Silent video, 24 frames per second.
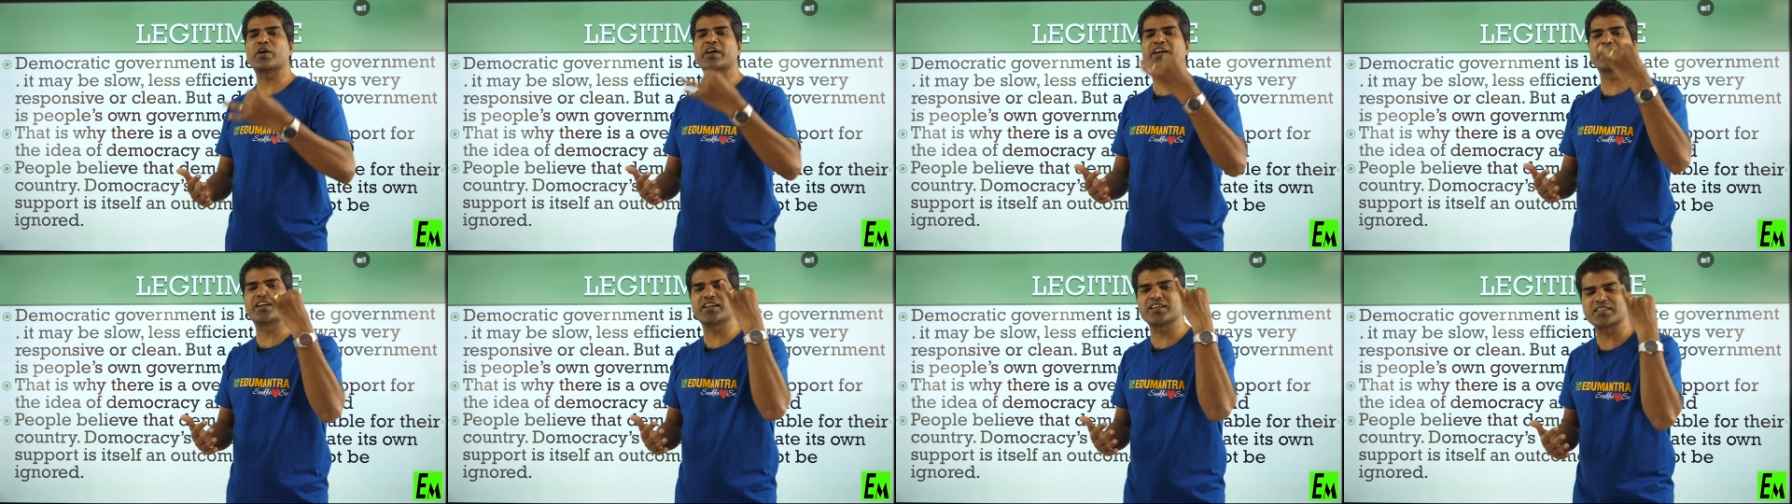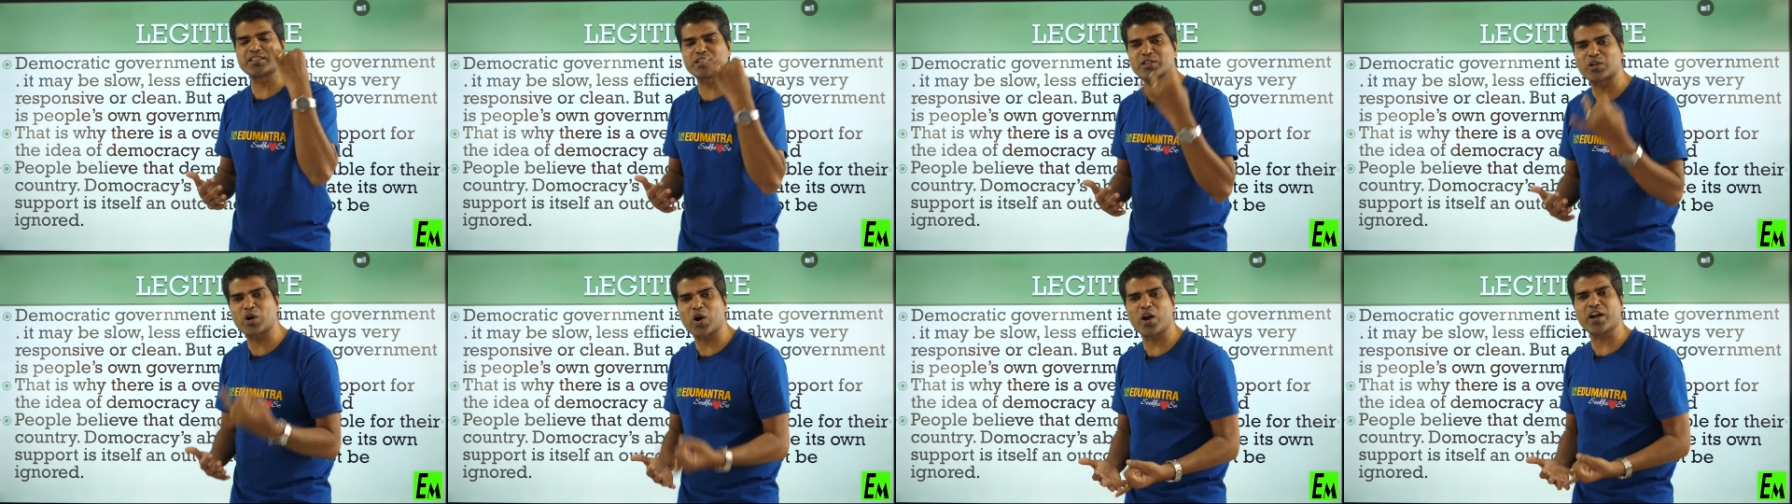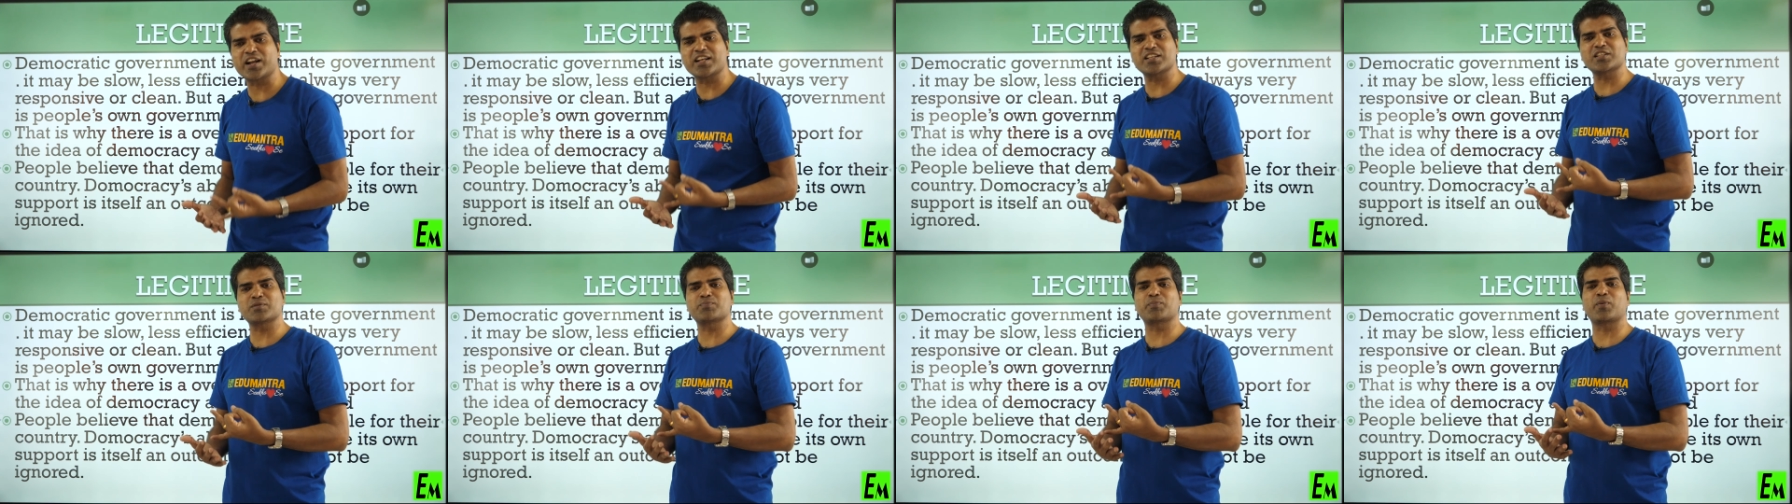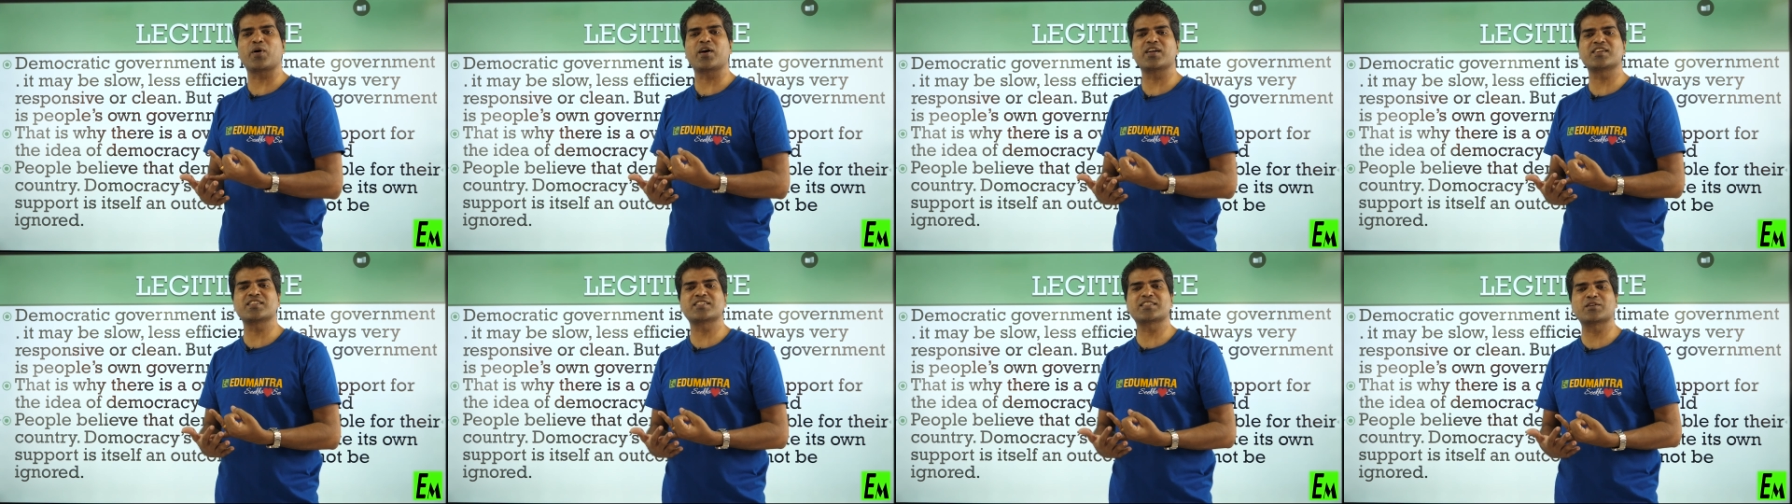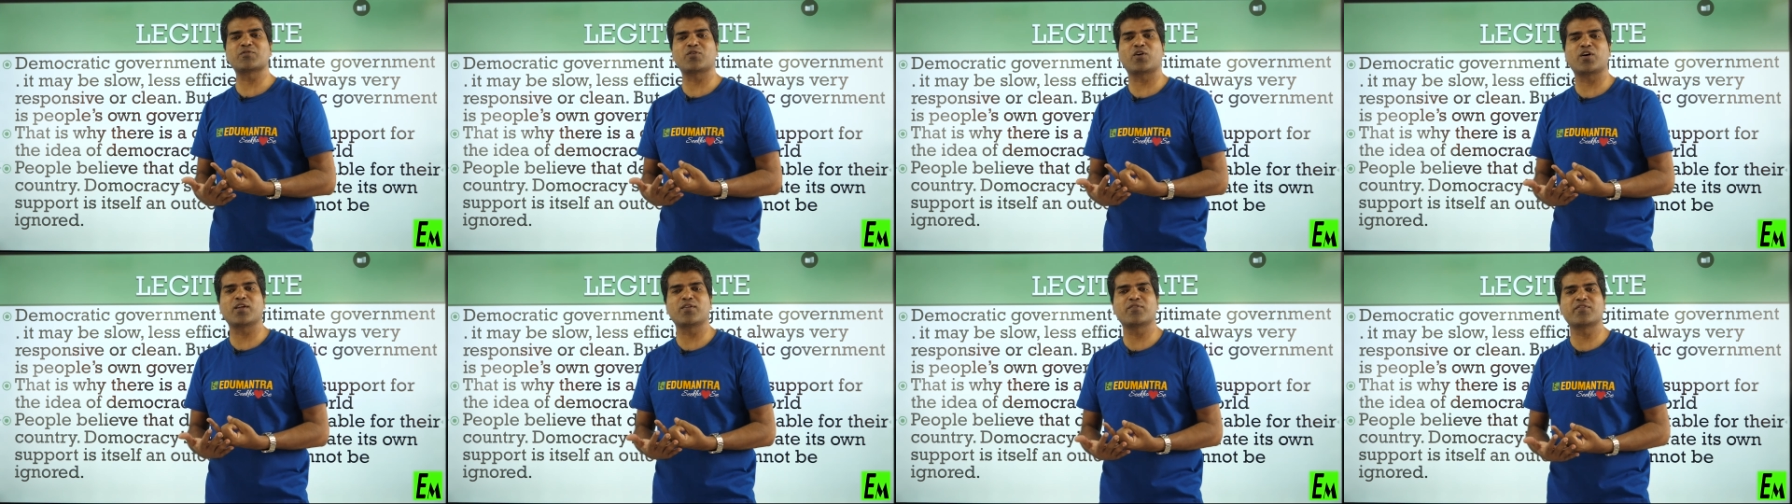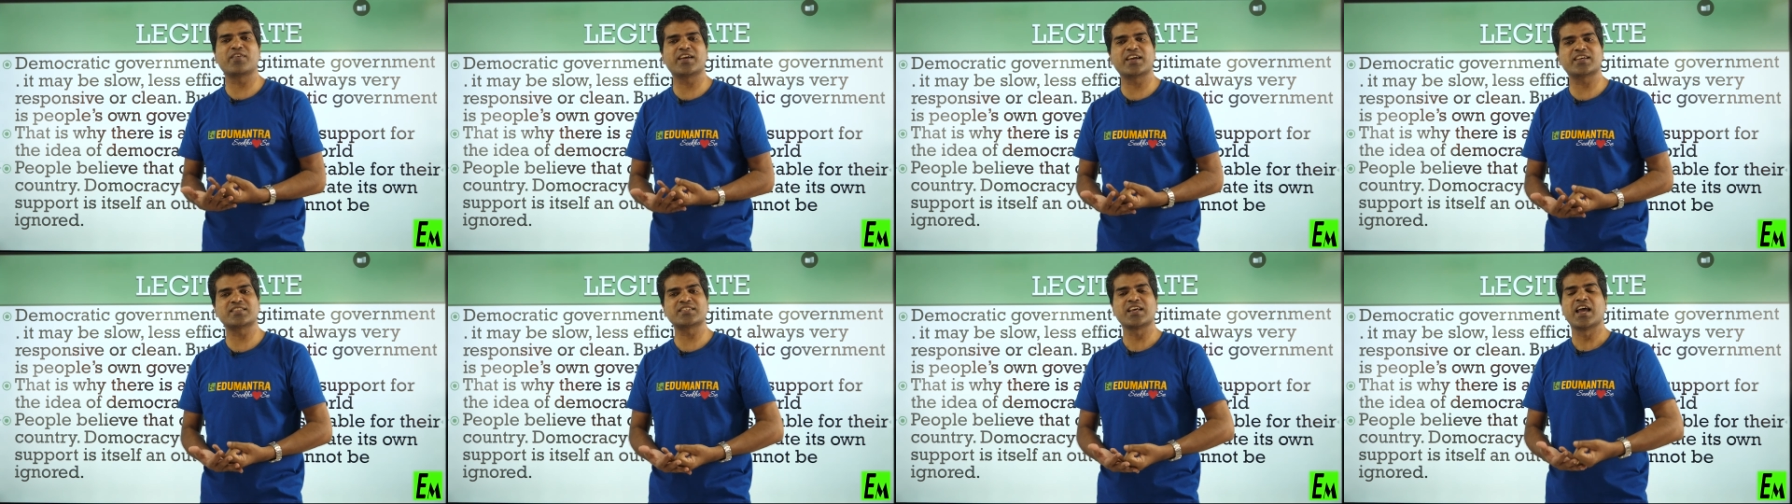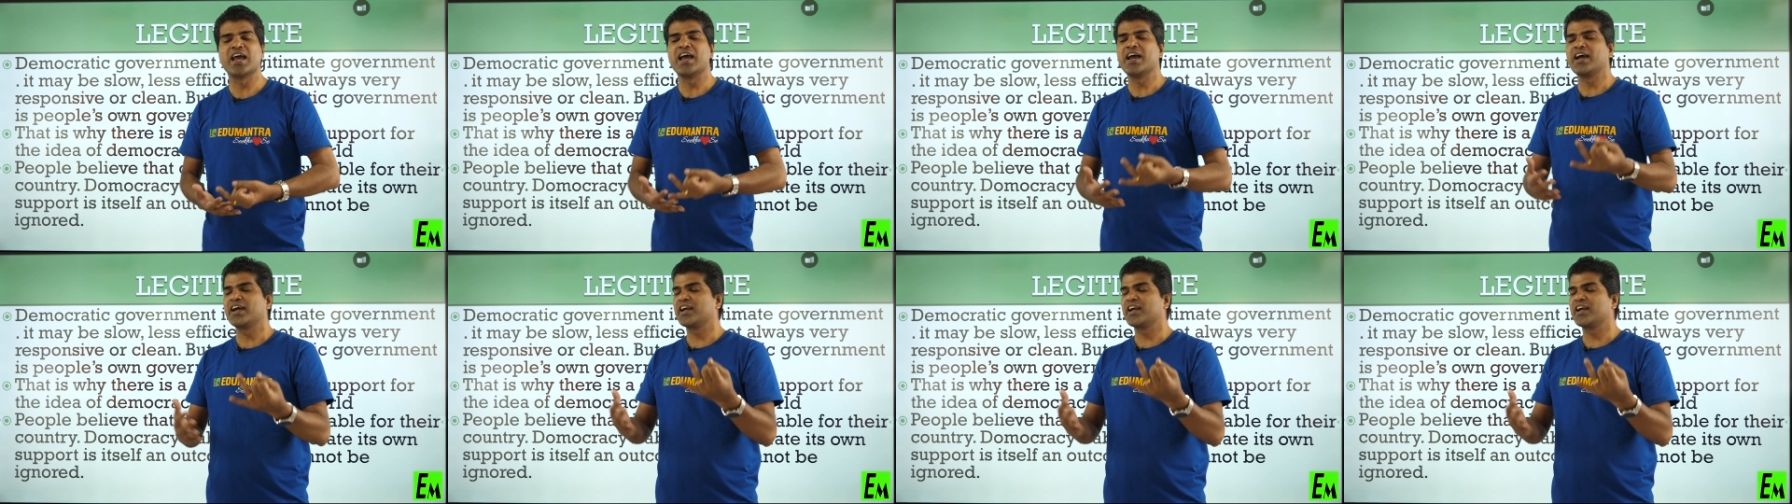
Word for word: it is not responsive always,